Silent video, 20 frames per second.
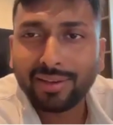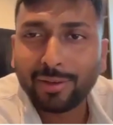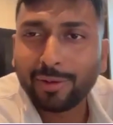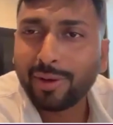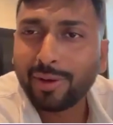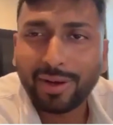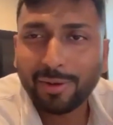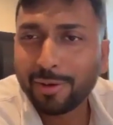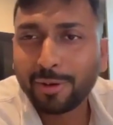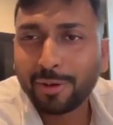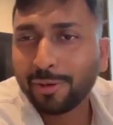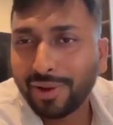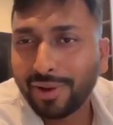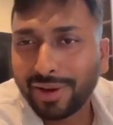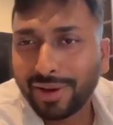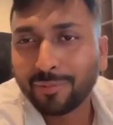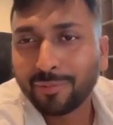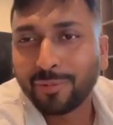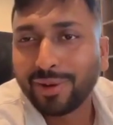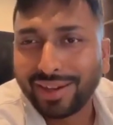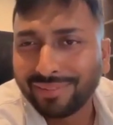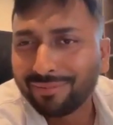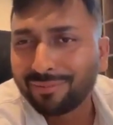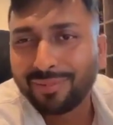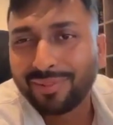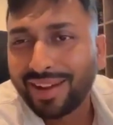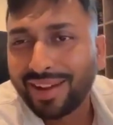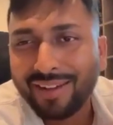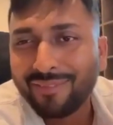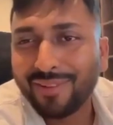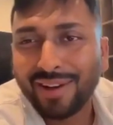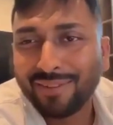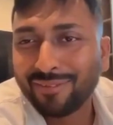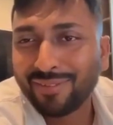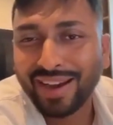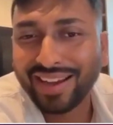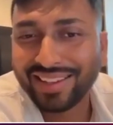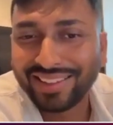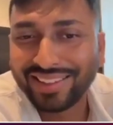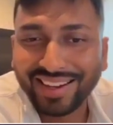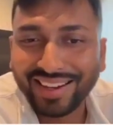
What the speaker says: I don't know like why they